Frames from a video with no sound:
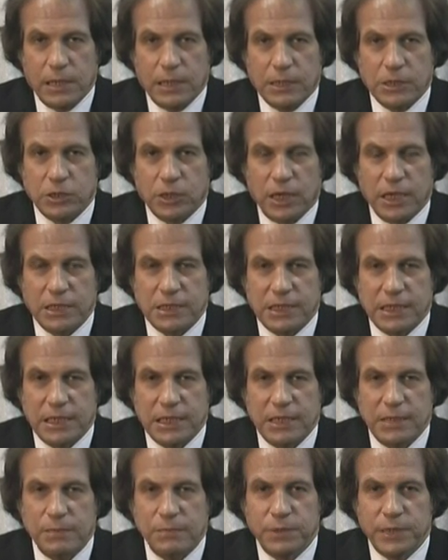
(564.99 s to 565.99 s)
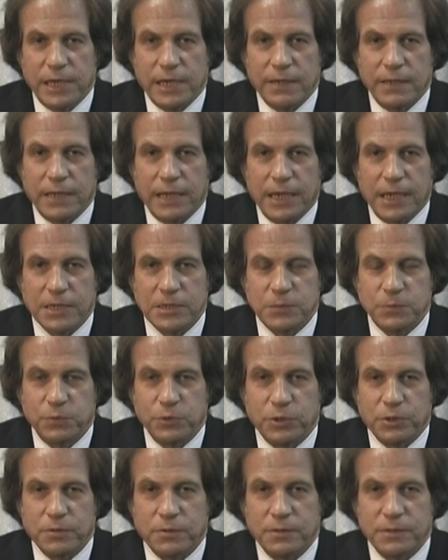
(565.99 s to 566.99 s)
So as I limped out of the
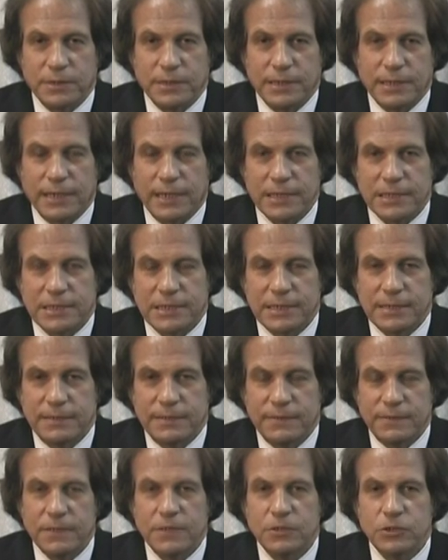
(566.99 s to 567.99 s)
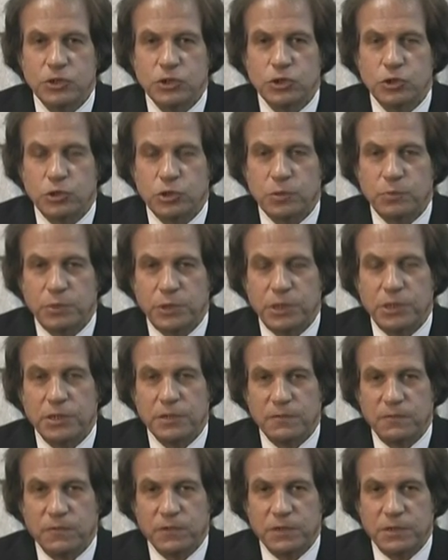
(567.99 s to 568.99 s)
hospital, I said, things are going to be
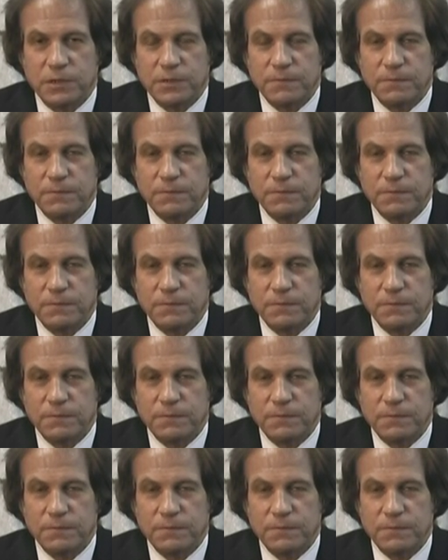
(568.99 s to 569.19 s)
different.